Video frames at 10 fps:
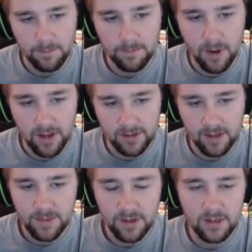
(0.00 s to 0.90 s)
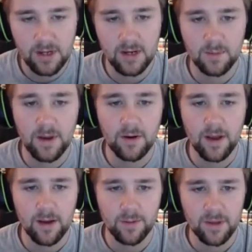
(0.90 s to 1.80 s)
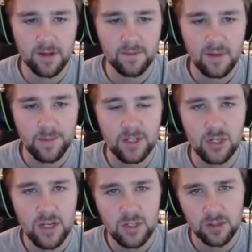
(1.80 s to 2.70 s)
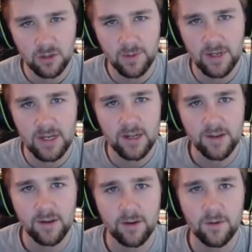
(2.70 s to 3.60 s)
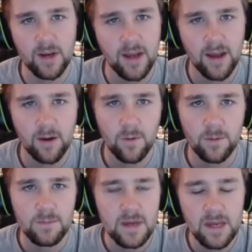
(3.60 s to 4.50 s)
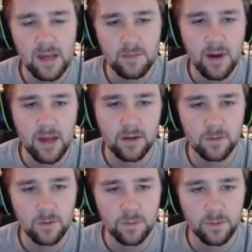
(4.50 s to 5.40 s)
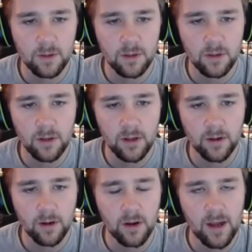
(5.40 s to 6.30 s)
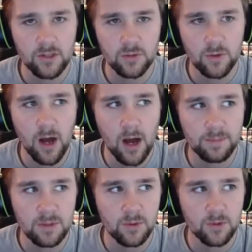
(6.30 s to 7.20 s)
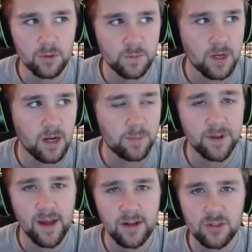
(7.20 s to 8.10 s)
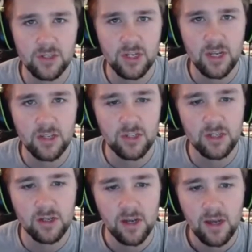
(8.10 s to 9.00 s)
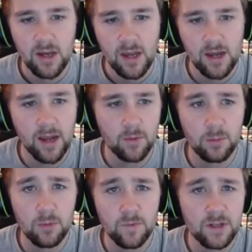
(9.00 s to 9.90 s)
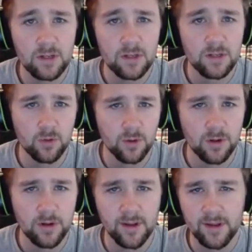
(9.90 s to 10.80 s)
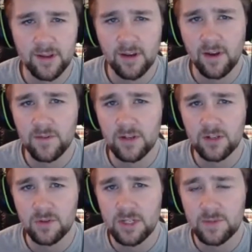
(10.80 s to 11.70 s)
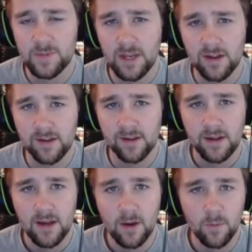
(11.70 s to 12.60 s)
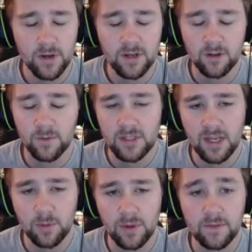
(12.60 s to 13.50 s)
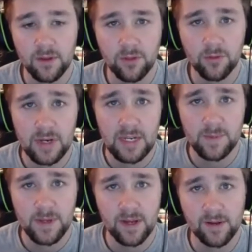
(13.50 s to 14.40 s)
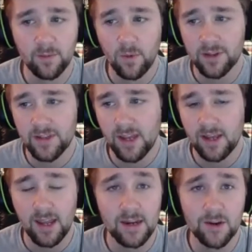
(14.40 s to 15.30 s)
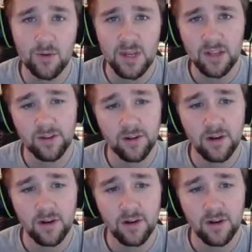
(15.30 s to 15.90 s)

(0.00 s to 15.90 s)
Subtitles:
But I'm here to talk about how things have maybe changed a little bit in ESO and how me and my group and our actual optimal group comp is actually changing, and how we're moving towards, instead of having 2 DPS, 1 healer, 1 tank, we have 3 DPS, 1 tank, and no healer.